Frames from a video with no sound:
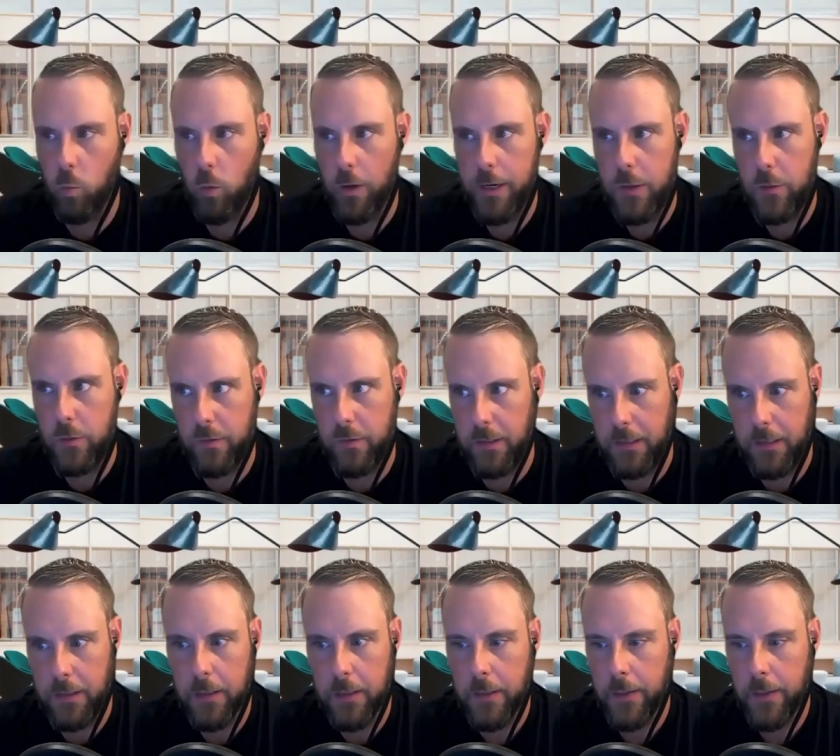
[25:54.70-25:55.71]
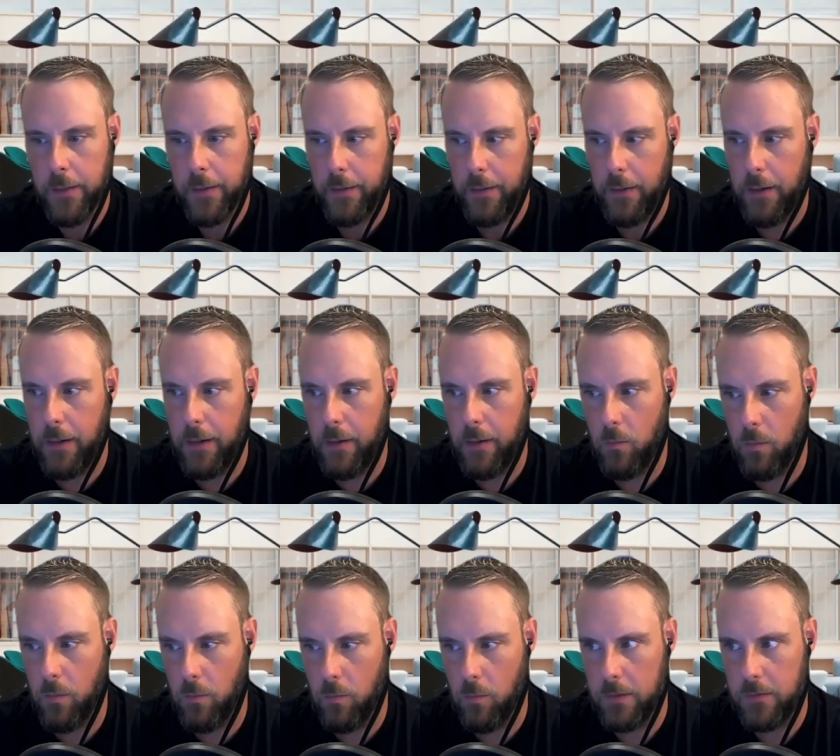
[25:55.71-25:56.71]
what do you see uh,
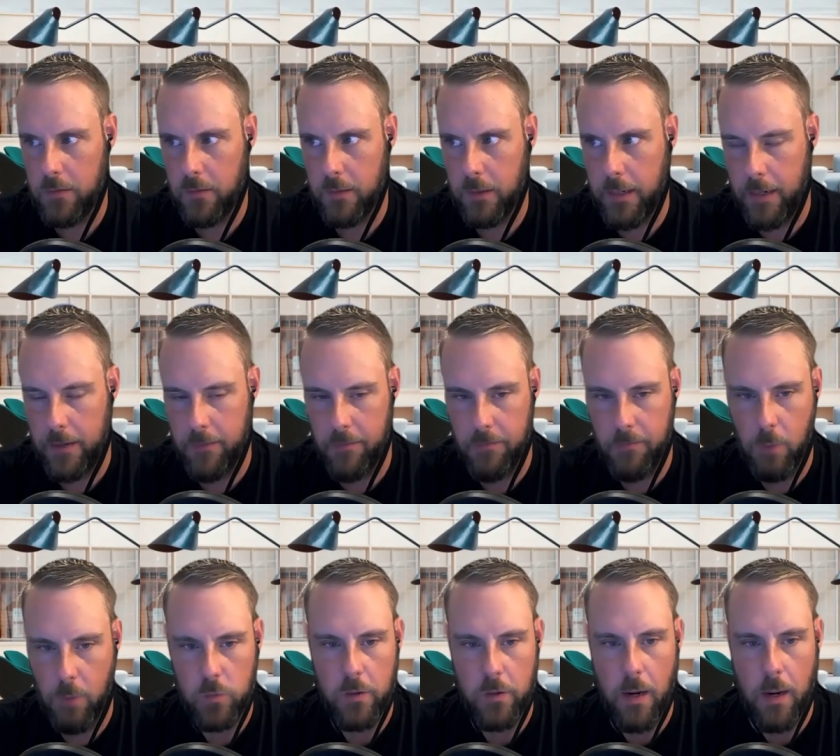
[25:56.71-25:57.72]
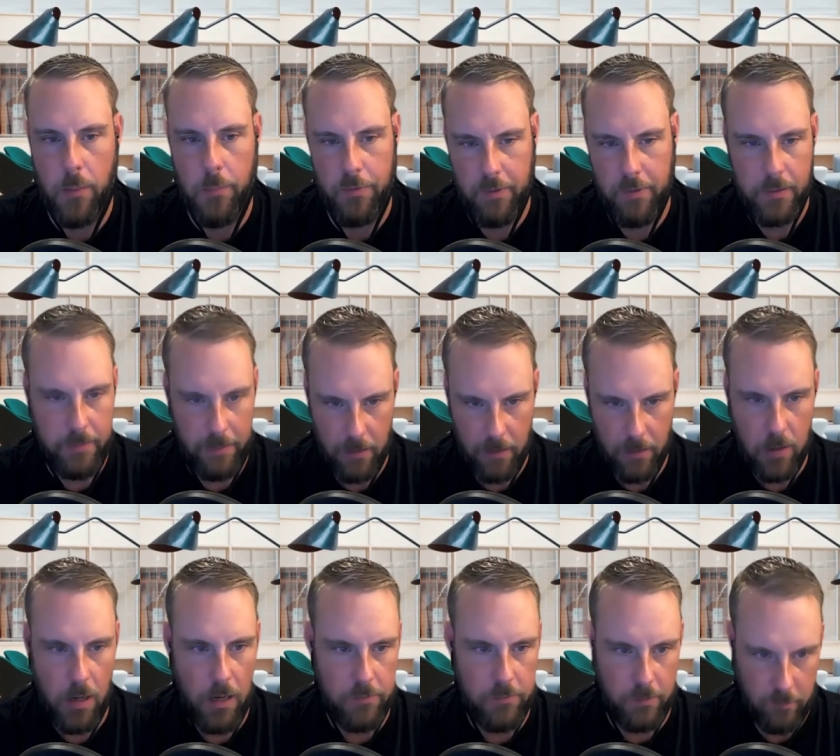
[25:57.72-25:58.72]
what's the kind of most common thing that are
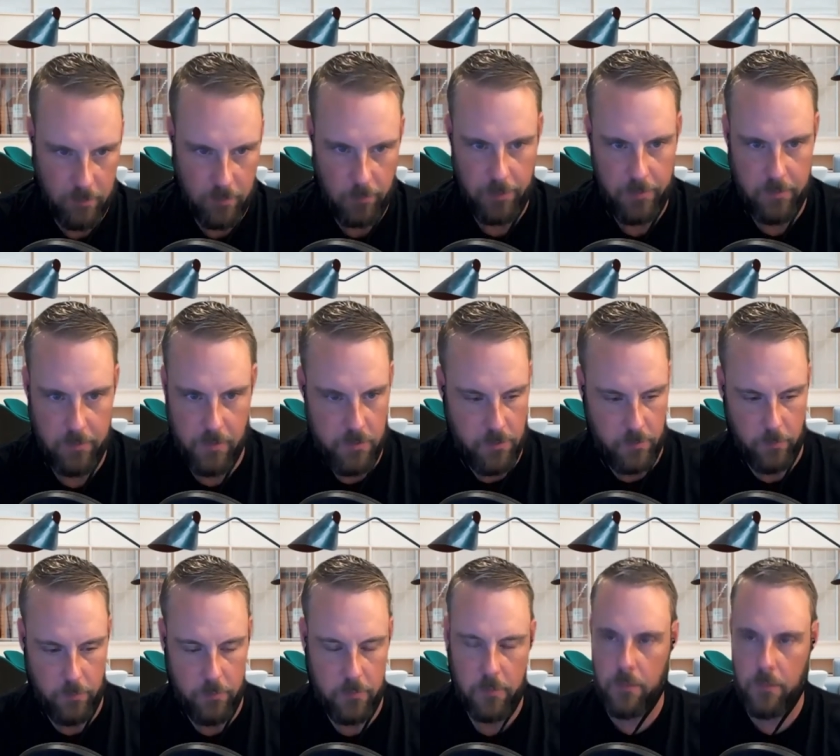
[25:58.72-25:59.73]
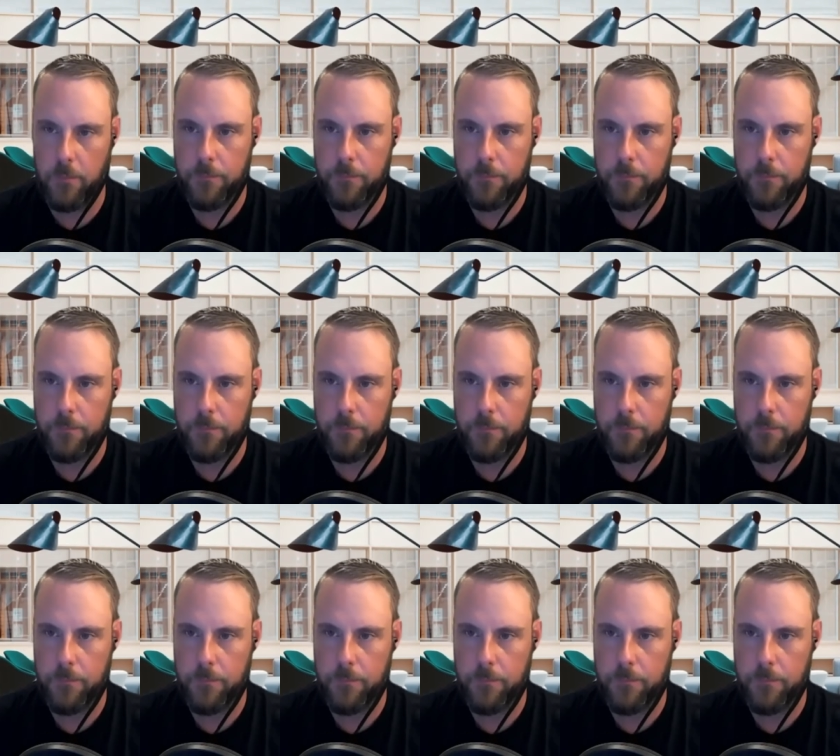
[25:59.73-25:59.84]
causing some of these issues